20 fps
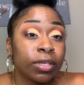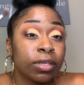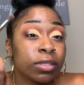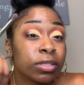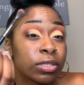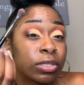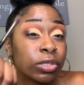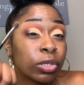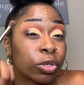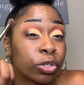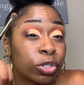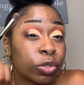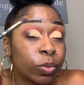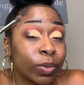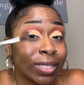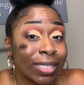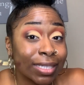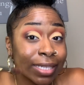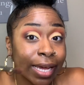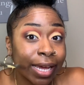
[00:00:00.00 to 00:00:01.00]
So you
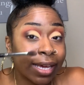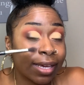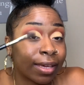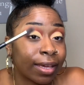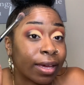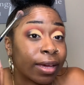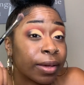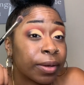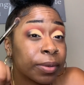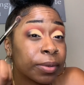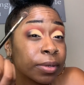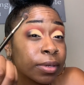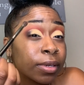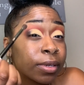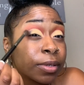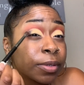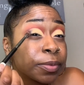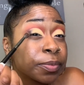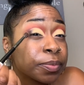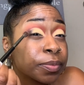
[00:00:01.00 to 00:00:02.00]
would take it,
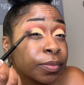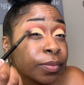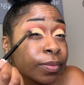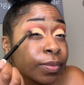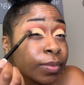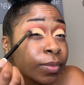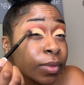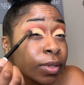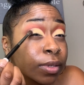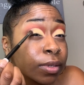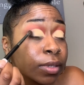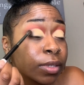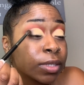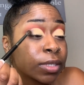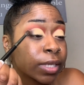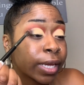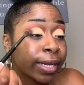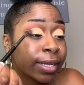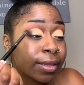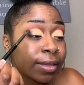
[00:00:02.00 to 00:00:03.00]

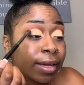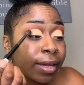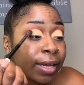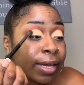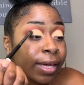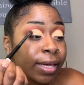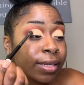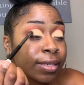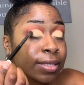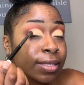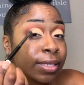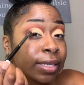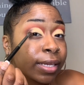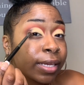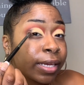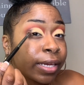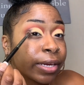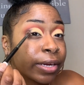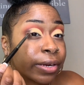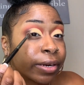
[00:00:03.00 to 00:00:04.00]
take the ends
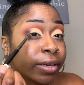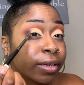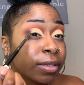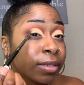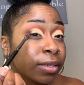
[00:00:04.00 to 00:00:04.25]
here,